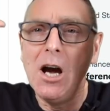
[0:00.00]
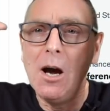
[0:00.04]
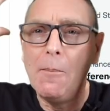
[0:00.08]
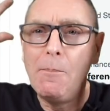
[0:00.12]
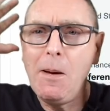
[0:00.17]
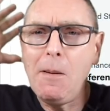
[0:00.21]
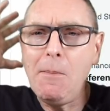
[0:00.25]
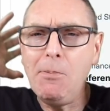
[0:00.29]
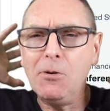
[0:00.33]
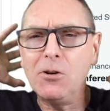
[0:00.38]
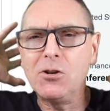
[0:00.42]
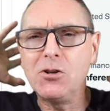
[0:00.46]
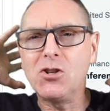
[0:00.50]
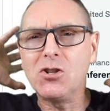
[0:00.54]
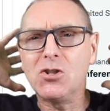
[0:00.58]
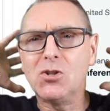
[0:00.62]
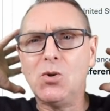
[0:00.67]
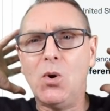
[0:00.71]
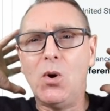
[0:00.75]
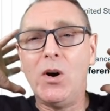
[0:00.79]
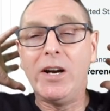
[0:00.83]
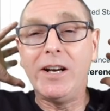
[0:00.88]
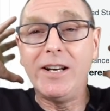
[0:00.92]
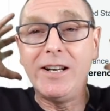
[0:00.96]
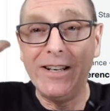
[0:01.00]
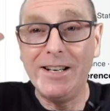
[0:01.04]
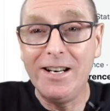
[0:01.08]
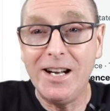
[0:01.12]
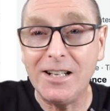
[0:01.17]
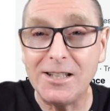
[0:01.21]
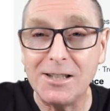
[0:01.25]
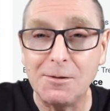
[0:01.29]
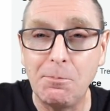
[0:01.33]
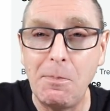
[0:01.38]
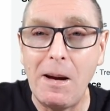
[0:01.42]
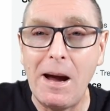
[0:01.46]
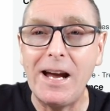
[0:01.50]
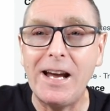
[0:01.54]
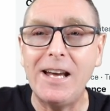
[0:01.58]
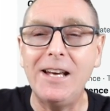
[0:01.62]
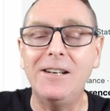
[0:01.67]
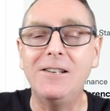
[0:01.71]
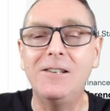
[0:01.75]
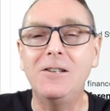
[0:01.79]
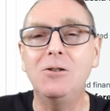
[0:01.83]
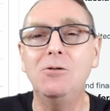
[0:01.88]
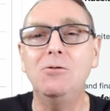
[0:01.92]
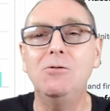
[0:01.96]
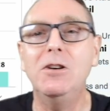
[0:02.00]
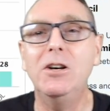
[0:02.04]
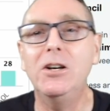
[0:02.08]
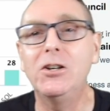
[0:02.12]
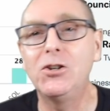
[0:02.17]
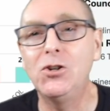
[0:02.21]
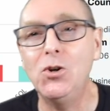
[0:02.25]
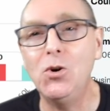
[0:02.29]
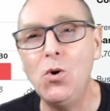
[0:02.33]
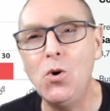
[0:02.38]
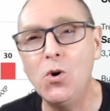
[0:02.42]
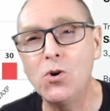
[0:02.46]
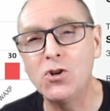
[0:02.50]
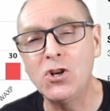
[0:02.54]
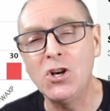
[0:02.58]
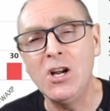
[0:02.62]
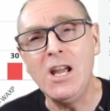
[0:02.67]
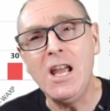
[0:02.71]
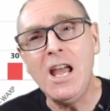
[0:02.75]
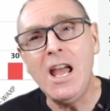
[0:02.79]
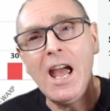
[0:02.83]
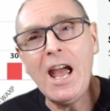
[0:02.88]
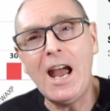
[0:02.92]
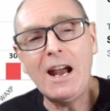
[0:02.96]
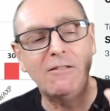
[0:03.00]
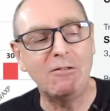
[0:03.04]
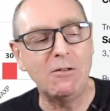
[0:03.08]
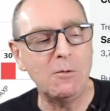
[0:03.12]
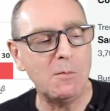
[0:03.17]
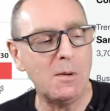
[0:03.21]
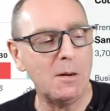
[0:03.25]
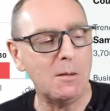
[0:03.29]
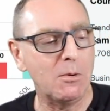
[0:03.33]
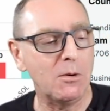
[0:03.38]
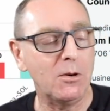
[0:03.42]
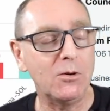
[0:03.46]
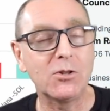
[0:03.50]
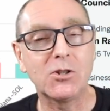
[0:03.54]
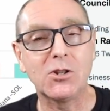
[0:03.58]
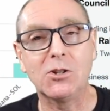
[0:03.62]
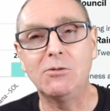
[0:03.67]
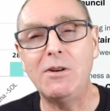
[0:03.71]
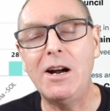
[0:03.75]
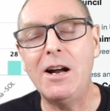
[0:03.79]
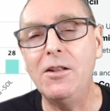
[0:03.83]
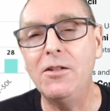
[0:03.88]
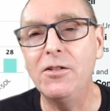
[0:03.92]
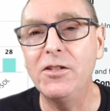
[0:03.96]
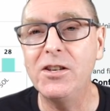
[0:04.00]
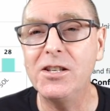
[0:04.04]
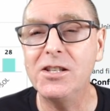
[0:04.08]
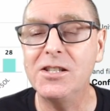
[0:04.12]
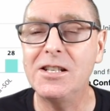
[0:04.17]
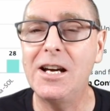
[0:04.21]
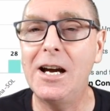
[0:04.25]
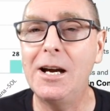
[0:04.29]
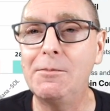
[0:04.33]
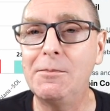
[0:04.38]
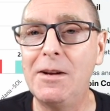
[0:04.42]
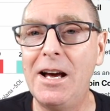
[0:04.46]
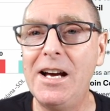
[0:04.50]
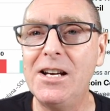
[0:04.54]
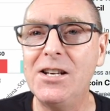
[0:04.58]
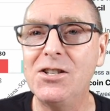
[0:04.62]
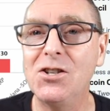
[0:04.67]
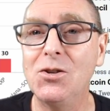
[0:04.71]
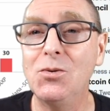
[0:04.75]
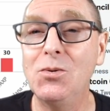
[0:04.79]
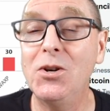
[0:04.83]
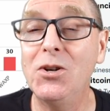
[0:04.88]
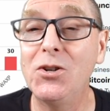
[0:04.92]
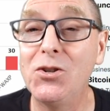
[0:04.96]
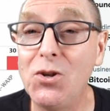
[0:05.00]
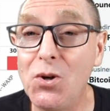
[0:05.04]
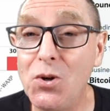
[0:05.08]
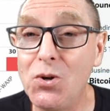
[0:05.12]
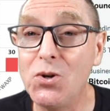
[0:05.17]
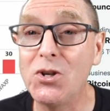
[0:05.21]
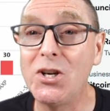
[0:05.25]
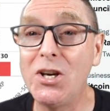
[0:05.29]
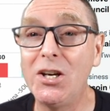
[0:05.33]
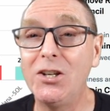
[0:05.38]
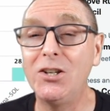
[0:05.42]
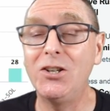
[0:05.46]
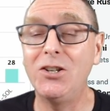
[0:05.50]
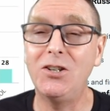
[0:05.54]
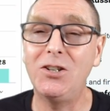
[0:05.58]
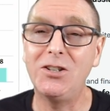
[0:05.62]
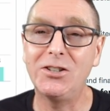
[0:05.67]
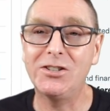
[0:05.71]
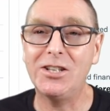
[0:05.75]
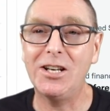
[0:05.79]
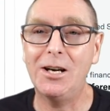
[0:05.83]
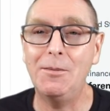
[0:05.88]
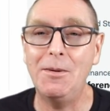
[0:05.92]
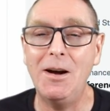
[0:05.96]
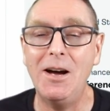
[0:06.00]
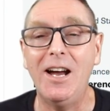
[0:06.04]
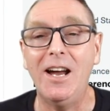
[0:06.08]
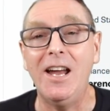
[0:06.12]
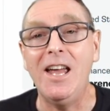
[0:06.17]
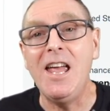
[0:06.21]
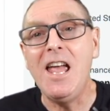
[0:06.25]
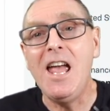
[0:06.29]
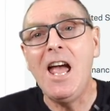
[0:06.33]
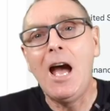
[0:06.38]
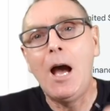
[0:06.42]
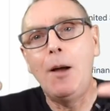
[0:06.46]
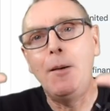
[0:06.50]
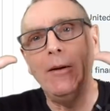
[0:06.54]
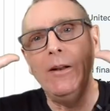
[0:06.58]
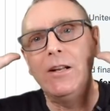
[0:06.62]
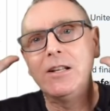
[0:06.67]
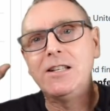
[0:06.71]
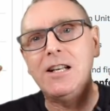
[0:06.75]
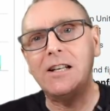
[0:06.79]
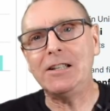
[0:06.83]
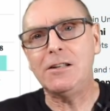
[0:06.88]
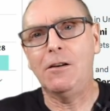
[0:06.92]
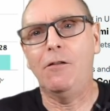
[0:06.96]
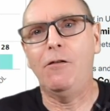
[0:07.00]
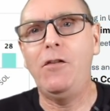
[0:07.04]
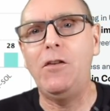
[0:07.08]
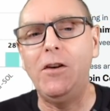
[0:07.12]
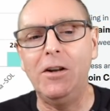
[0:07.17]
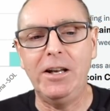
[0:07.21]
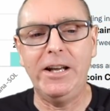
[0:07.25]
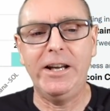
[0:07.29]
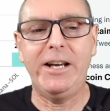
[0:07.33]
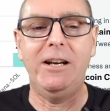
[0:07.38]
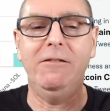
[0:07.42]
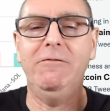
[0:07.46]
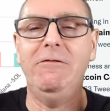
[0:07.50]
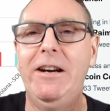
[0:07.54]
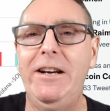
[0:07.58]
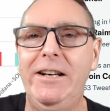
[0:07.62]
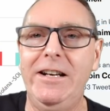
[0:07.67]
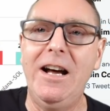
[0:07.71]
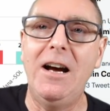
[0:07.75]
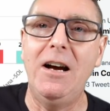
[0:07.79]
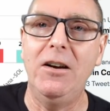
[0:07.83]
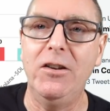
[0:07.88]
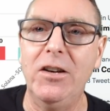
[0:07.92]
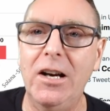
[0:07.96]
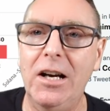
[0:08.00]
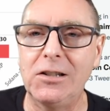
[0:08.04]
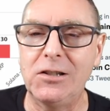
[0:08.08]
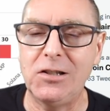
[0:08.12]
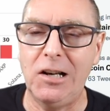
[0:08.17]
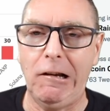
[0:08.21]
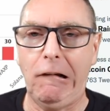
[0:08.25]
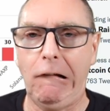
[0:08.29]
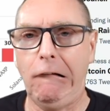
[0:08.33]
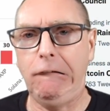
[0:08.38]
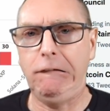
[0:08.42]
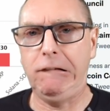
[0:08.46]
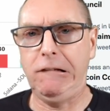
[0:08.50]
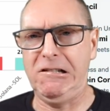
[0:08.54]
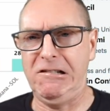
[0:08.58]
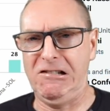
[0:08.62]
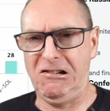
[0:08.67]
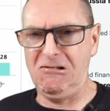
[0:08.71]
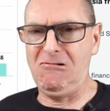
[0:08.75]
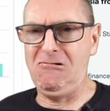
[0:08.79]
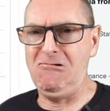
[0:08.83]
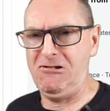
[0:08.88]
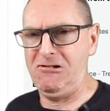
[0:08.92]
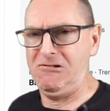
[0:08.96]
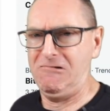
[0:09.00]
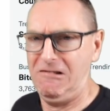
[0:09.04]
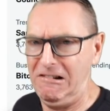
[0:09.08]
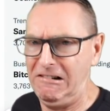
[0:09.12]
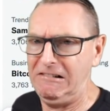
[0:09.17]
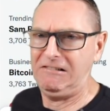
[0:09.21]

people are just going nuts back into Doge. And remember, it was around this time last year where Doge hit an all-time high. I mean, it doesn't feel like it right now. You know, it's like, oh, Doge,